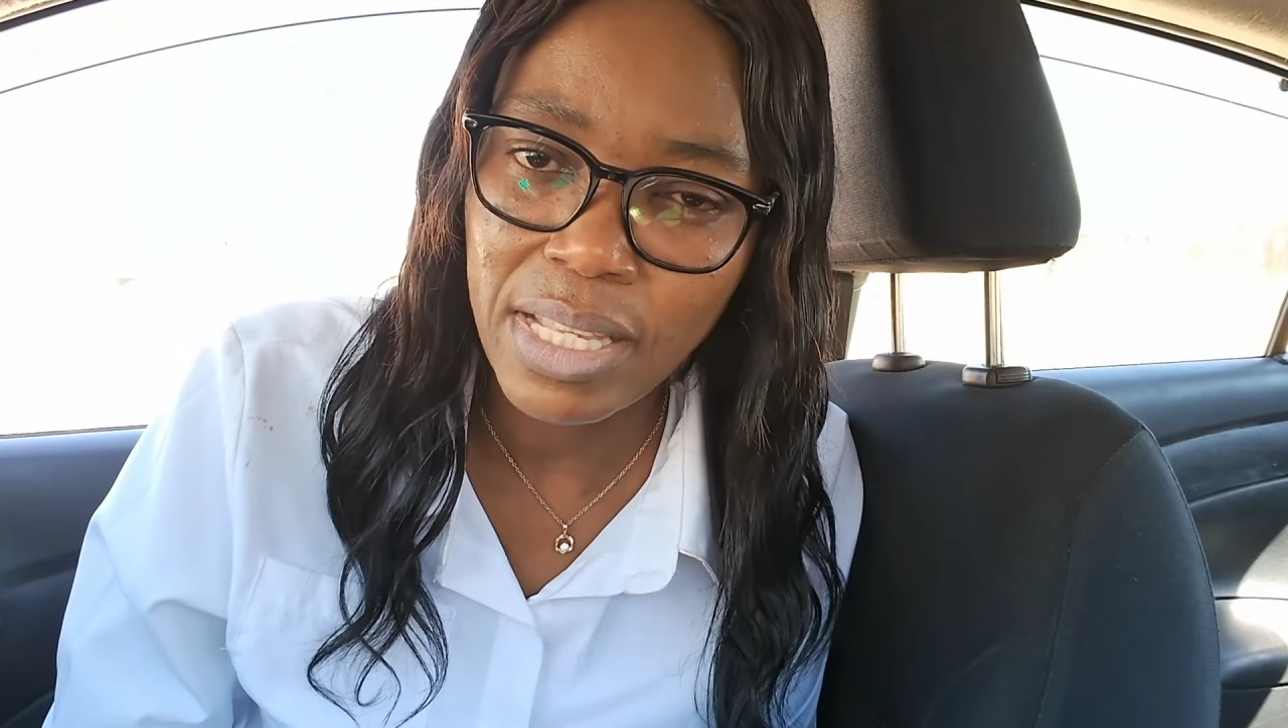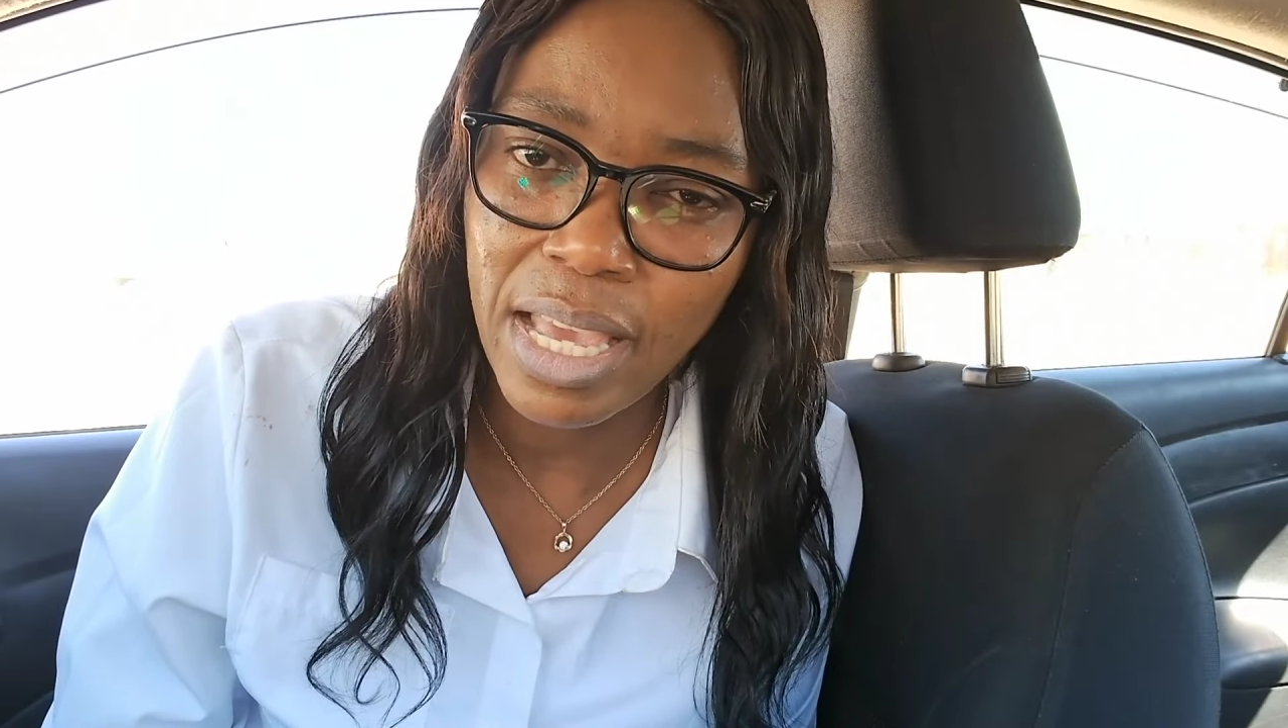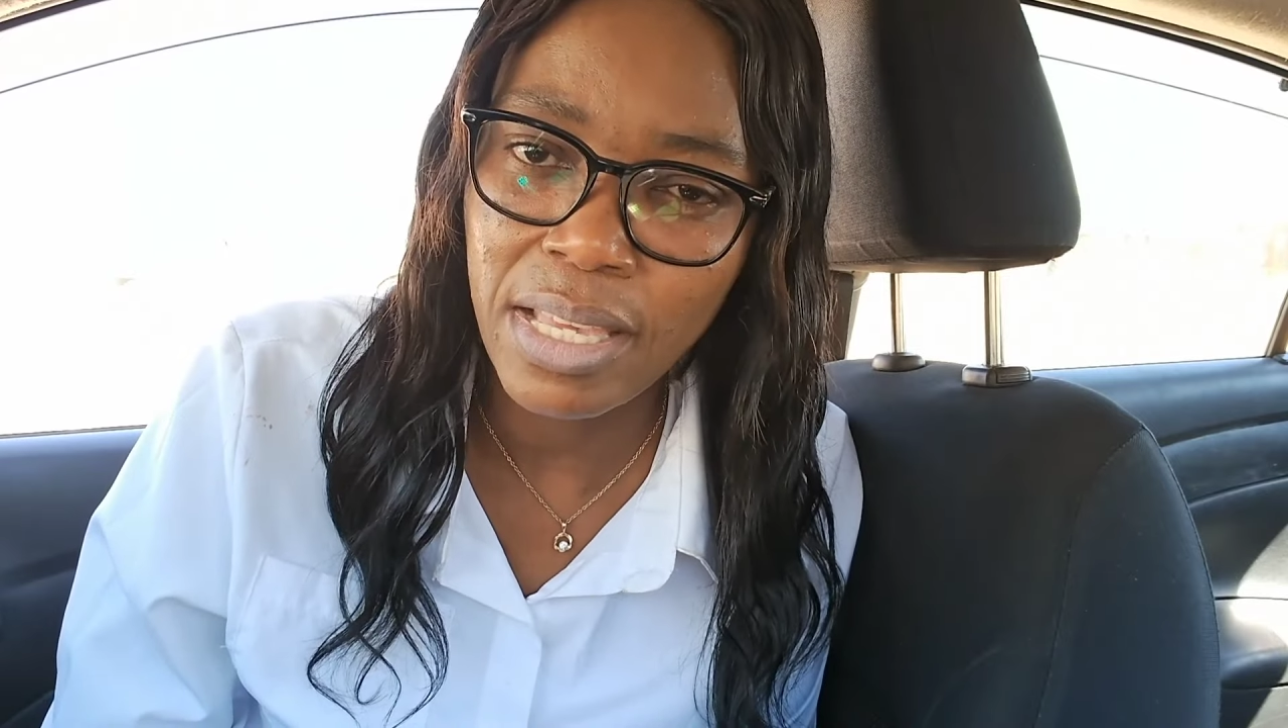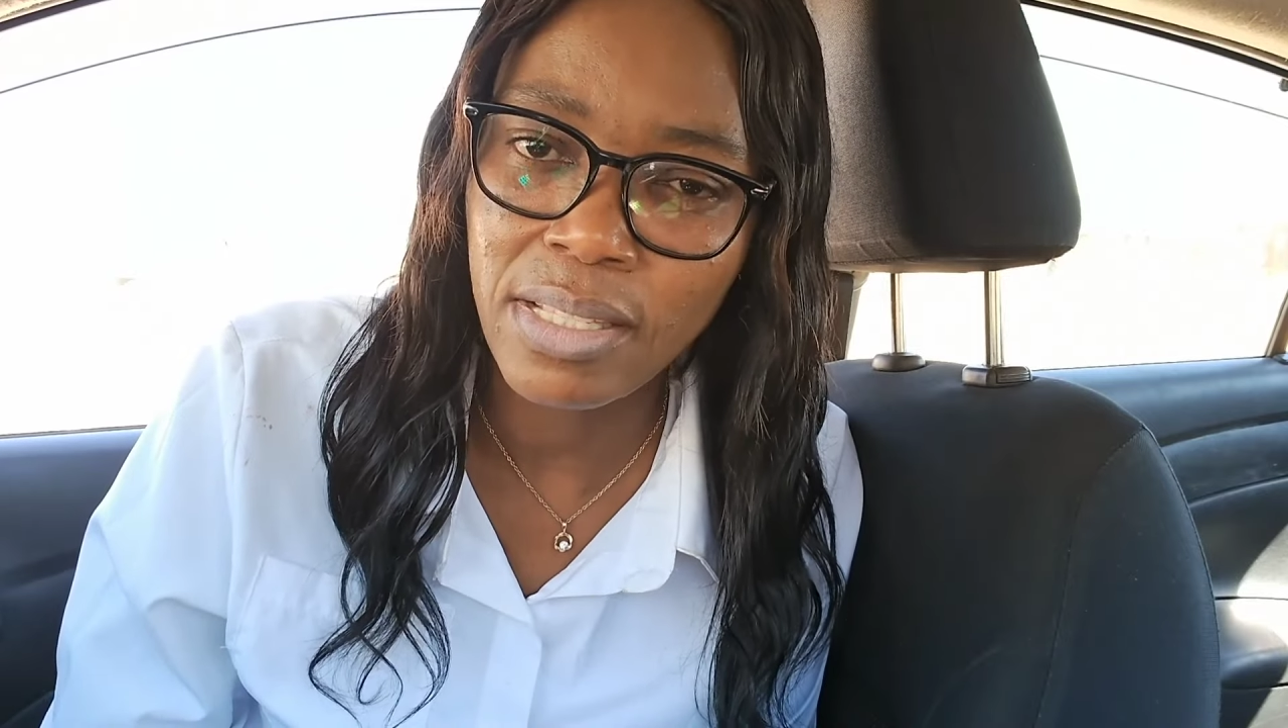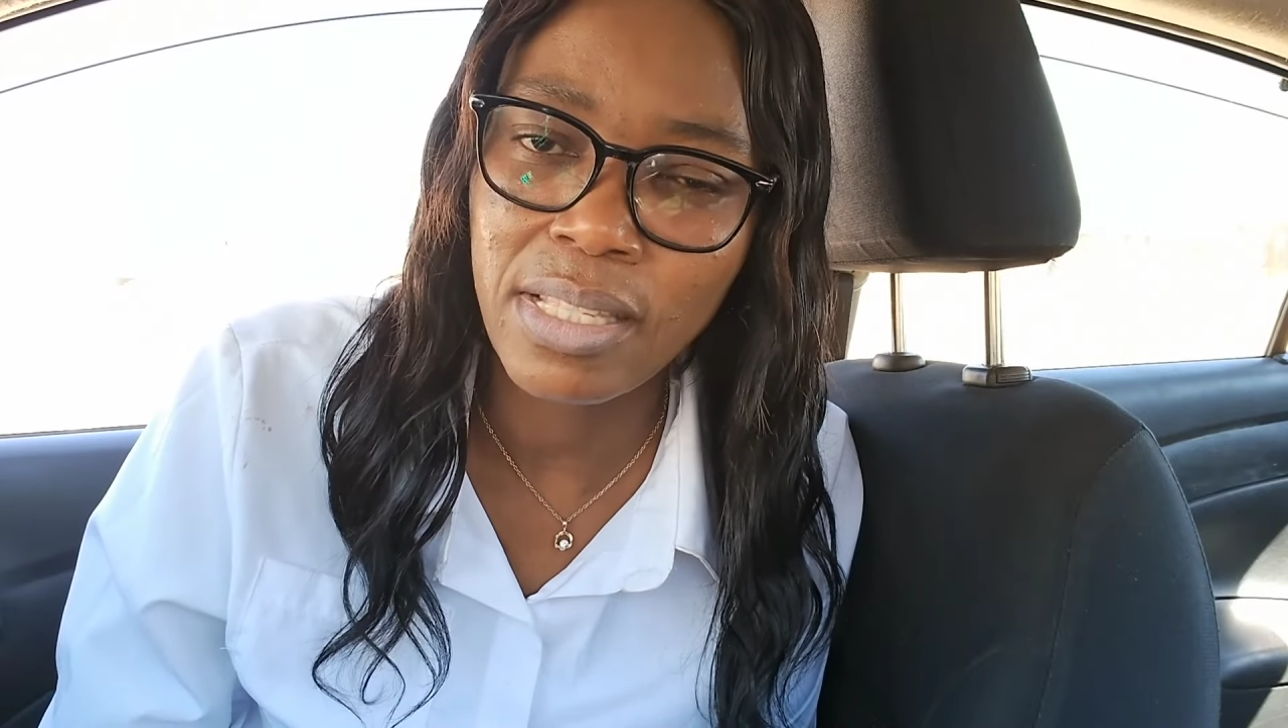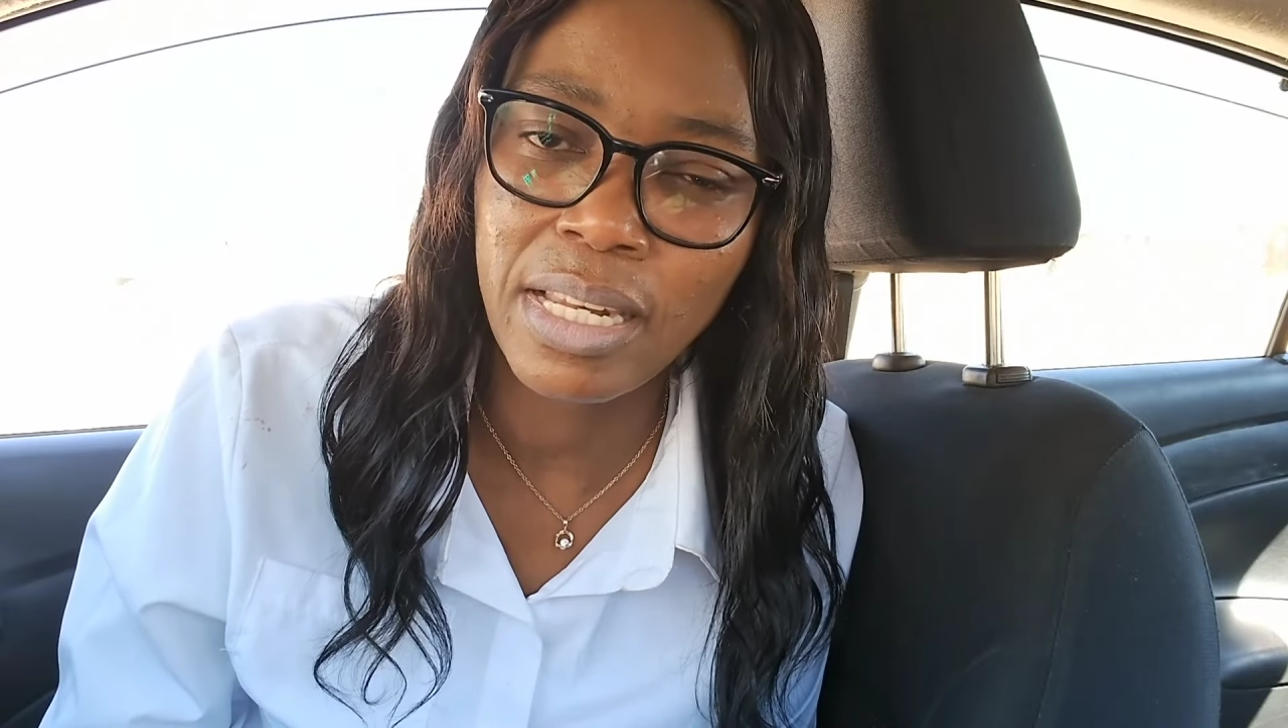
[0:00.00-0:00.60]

guys.